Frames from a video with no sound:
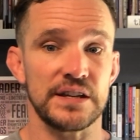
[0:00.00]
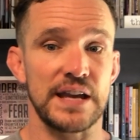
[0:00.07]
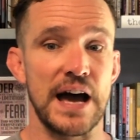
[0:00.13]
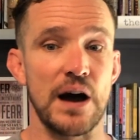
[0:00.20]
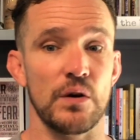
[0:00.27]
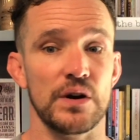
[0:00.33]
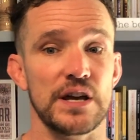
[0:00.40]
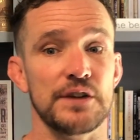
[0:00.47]

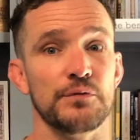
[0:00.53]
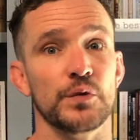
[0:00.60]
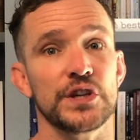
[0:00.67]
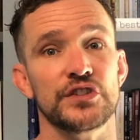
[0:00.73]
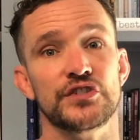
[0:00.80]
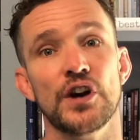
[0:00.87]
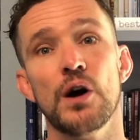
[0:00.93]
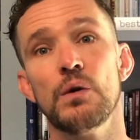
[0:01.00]
Now, if we
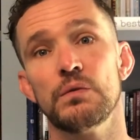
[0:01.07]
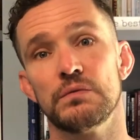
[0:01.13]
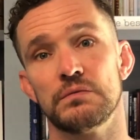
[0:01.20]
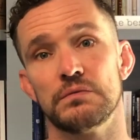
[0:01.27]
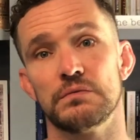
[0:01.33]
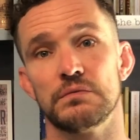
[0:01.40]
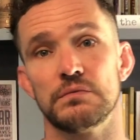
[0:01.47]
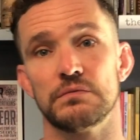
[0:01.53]
don't
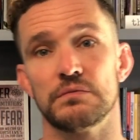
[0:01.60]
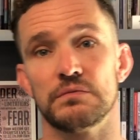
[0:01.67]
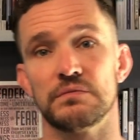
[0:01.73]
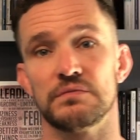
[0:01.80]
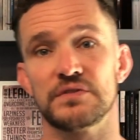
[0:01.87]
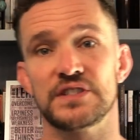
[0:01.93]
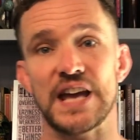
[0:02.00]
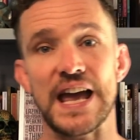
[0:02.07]

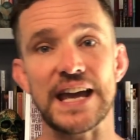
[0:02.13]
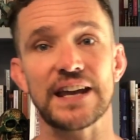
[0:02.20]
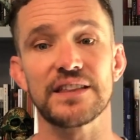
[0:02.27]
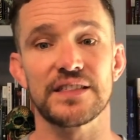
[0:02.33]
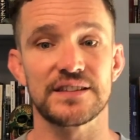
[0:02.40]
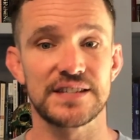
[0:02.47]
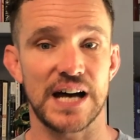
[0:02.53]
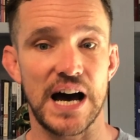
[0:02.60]
take
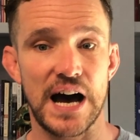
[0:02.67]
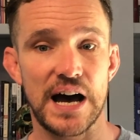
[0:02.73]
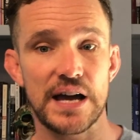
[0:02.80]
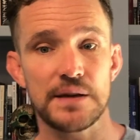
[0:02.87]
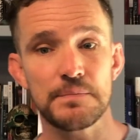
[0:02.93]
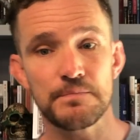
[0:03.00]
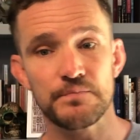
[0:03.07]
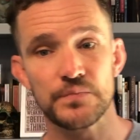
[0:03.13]
the
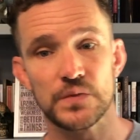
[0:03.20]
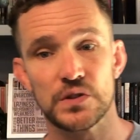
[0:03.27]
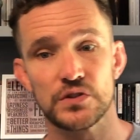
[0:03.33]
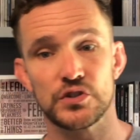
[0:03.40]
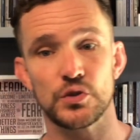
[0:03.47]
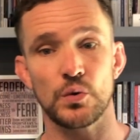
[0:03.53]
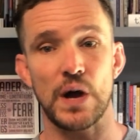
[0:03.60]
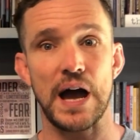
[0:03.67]
time
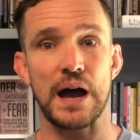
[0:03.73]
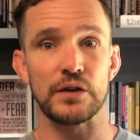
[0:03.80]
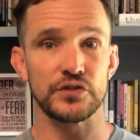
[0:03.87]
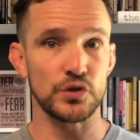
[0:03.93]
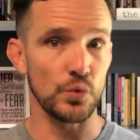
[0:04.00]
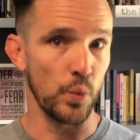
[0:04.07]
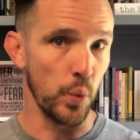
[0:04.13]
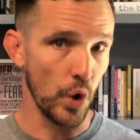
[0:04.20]
to
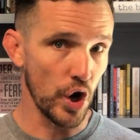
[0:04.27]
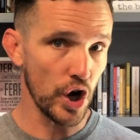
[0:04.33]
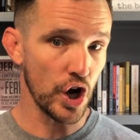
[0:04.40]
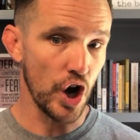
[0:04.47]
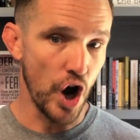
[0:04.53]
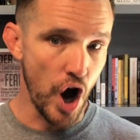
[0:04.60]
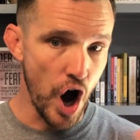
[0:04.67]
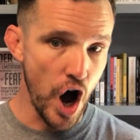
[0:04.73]

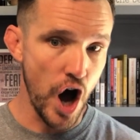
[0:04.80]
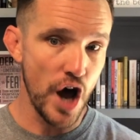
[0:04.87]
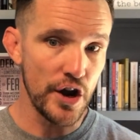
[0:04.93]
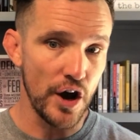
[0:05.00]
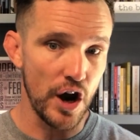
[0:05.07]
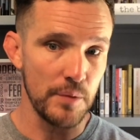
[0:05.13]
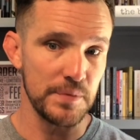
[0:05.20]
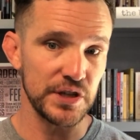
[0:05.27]
work on
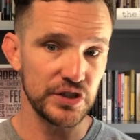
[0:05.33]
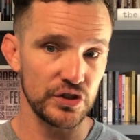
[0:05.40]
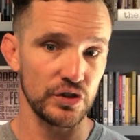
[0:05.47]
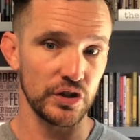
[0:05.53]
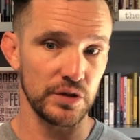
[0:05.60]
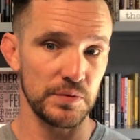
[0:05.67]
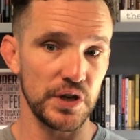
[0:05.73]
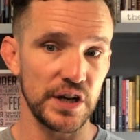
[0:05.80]
our
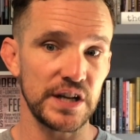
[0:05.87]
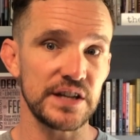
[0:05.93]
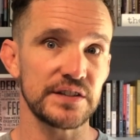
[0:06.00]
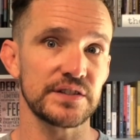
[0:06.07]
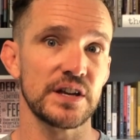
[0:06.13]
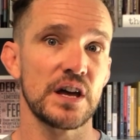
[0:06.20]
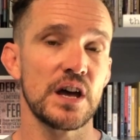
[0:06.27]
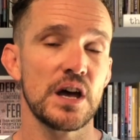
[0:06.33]
missional
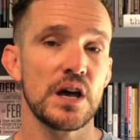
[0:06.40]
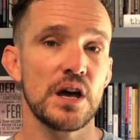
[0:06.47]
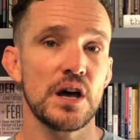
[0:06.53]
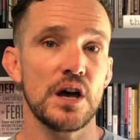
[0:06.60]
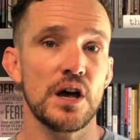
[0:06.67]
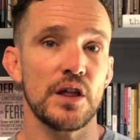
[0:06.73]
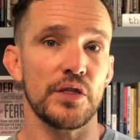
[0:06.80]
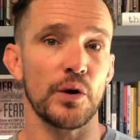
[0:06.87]
communities,
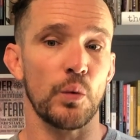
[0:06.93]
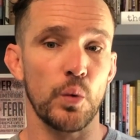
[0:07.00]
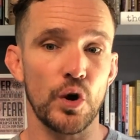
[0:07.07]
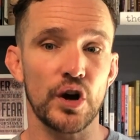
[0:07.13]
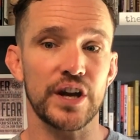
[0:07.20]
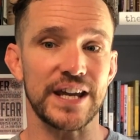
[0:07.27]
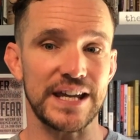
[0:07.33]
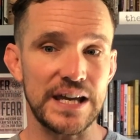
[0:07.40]
the
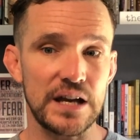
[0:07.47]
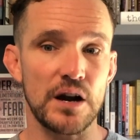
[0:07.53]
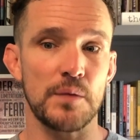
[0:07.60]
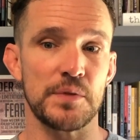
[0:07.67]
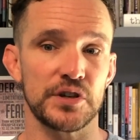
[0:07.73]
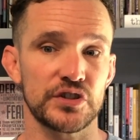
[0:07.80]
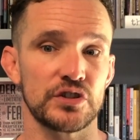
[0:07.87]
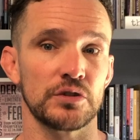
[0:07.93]
work in our
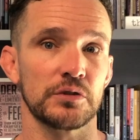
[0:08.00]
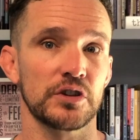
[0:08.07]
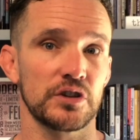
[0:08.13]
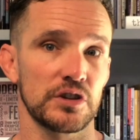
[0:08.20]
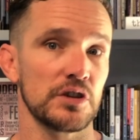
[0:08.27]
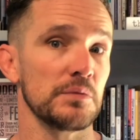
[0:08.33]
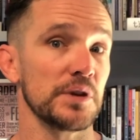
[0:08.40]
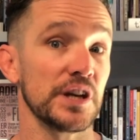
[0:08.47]
missional
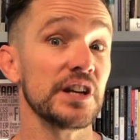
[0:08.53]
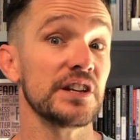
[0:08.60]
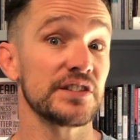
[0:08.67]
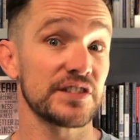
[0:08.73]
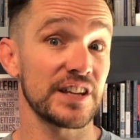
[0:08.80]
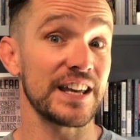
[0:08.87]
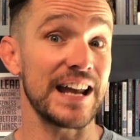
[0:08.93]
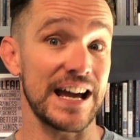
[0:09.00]

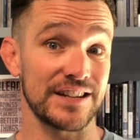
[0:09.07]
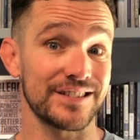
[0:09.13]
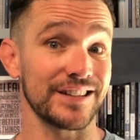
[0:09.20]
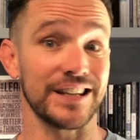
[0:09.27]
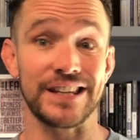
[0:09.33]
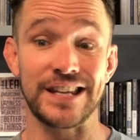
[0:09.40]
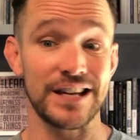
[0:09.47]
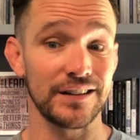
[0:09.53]
communities can
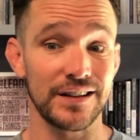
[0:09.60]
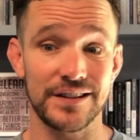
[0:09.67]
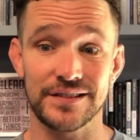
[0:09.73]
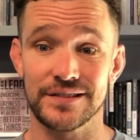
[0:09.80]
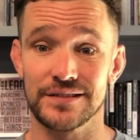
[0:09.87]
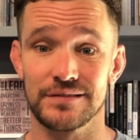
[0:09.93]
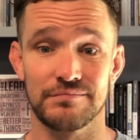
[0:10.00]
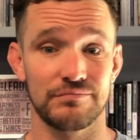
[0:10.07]
actually kill
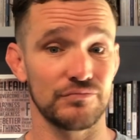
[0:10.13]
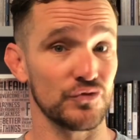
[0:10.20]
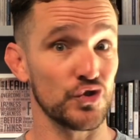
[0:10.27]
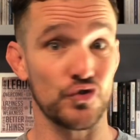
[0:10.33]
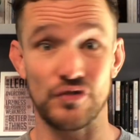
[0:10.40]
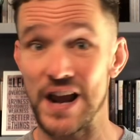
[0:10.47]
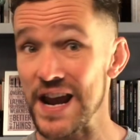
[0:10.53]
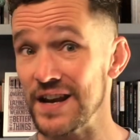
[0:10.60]
us,
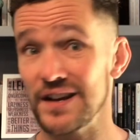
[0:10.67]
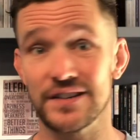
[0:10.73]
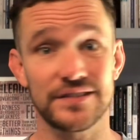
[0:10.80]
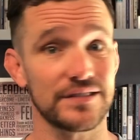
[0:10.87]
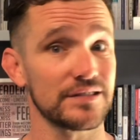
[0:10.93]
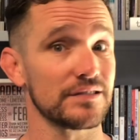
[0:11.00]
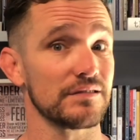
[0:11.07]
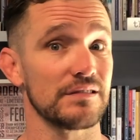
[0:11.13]
drain
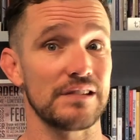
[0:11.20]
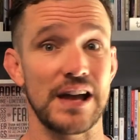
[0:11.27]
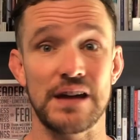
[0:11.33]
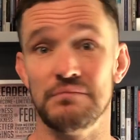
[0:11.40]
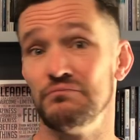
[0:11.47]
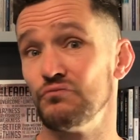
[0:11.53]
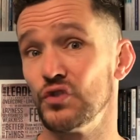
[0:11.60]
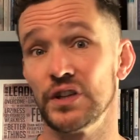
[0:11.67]
us,
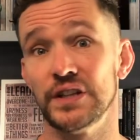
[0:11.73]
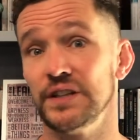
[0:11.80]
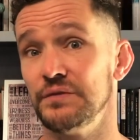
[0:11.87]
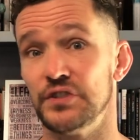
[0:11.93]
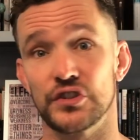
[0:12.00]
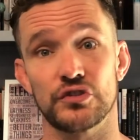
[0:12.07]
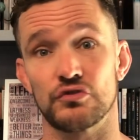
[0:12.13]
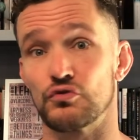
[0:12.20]
and really
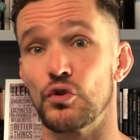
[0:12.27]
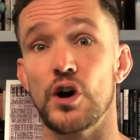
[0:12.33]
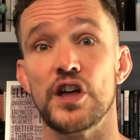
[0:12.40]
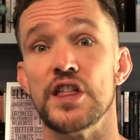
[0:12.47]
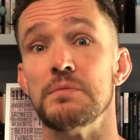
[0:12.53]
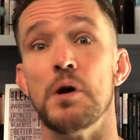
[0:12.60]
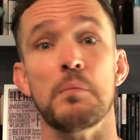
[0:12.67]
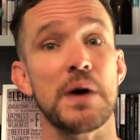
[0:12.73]
destroy
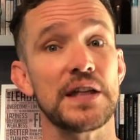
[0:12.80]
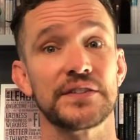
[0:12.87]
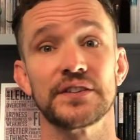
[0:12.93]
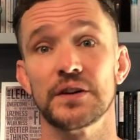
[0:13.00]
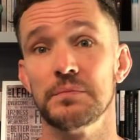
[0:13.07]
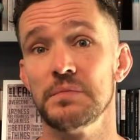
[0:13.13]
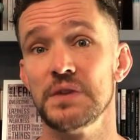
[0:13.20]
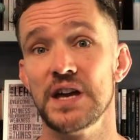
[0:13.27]
the
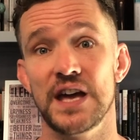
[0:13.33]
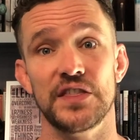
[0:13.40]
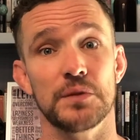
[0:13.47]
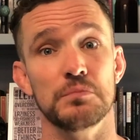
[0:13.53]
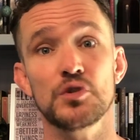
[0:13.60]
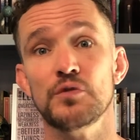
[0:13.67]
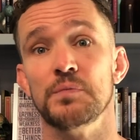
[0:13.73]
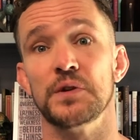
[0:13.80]
momentum and the
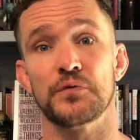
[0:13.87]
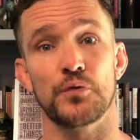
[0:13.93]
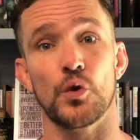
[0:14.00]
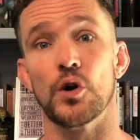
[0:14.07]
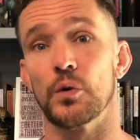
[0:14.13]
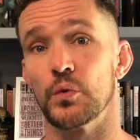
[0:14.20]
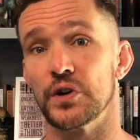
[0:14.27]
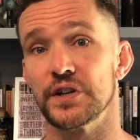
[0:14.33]
movement
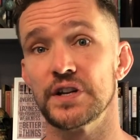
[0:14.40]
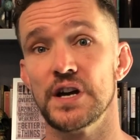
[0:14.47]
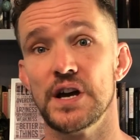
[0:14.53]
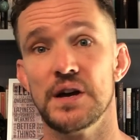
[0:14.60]
forward